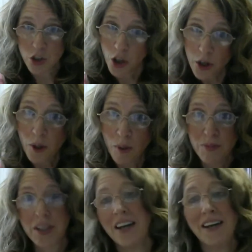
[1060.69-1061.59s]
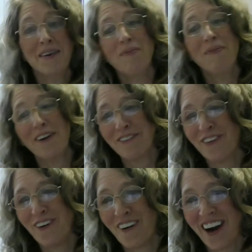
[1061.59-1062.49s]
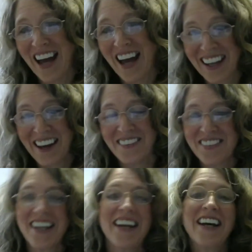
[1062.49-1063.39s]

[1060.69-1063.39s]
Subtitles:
germs before I left,